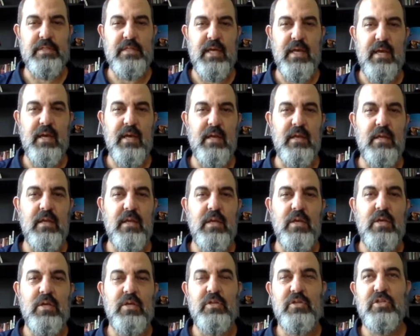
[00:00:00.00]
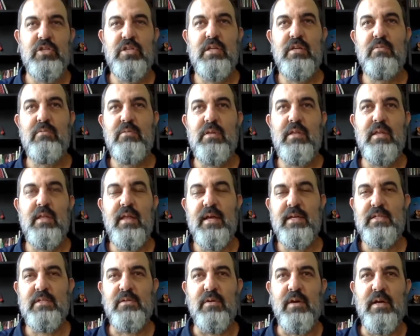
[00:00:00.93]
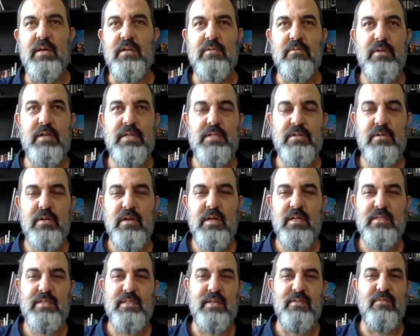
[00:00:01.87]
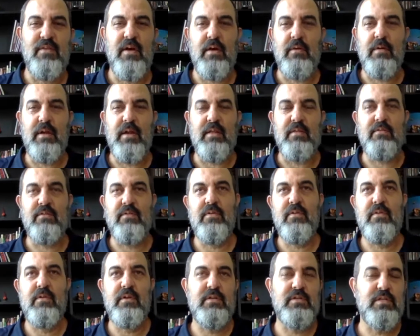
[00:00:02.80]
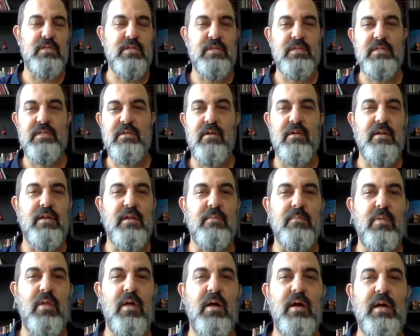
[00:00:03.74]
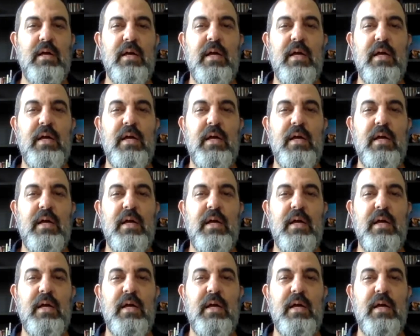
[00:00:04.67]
And she really likes going out to restaurants and evaluating the food, and she just started a blog